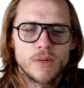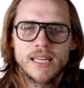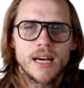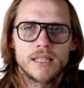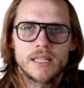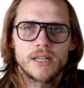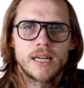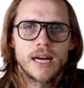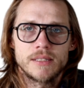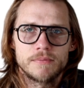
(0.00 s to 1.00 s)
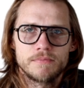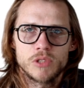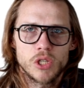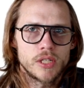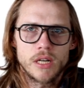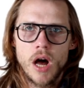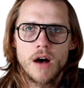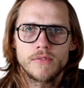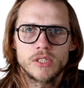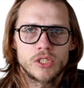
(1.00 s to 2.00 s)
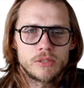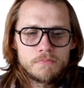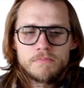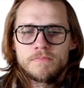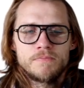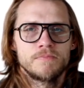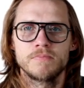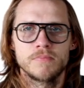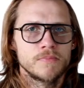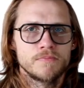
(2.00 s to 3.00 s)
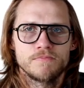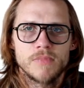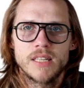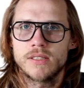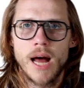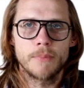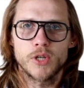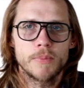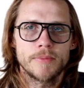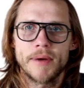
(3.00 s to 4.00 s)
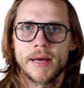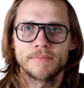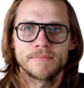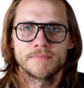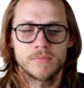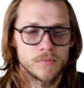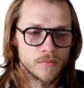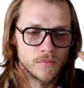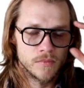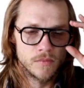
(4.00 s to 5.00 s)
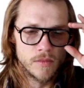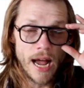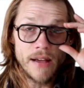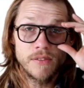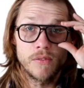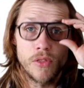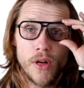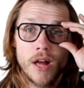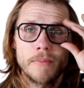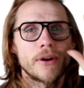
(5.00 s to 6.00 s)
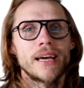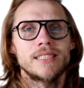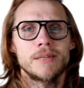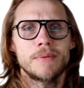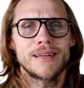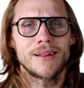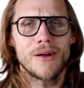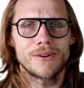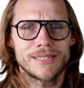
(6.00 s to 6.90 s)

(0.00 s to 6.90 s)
when he got there, he kind of turned it off. It stopped dripping, man. I haven't even thought about KCP in a long